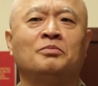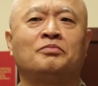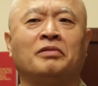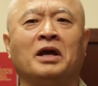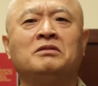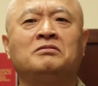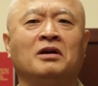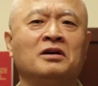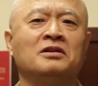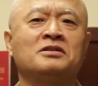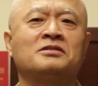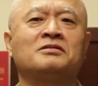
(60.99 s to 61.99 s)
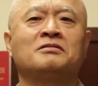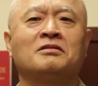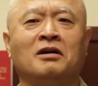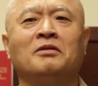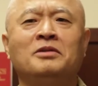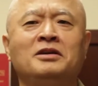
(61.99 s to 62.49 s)
Brent Douglas,
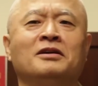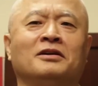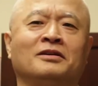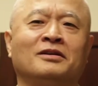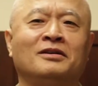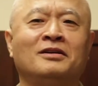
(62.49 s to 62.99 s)
come here.